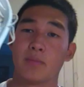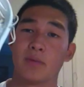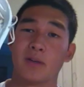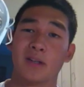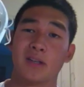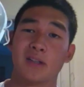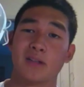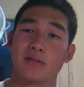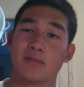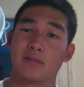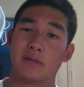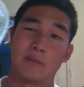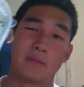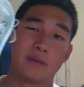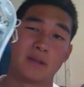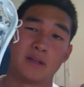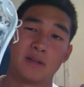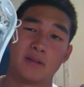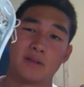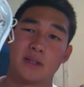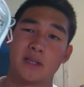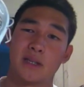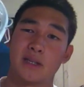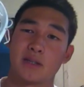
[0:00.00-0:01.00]
but I
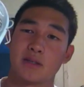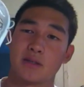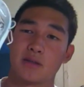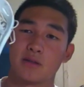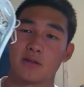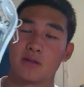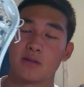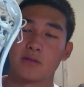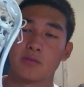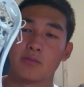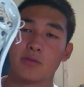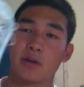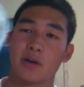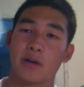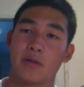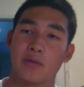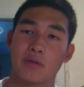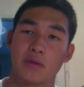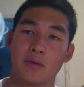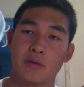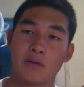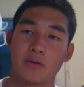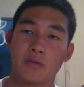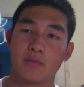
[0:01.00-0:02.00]
mean, dents or
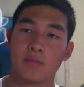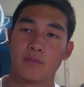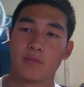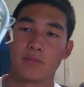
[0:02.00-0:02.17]
whatever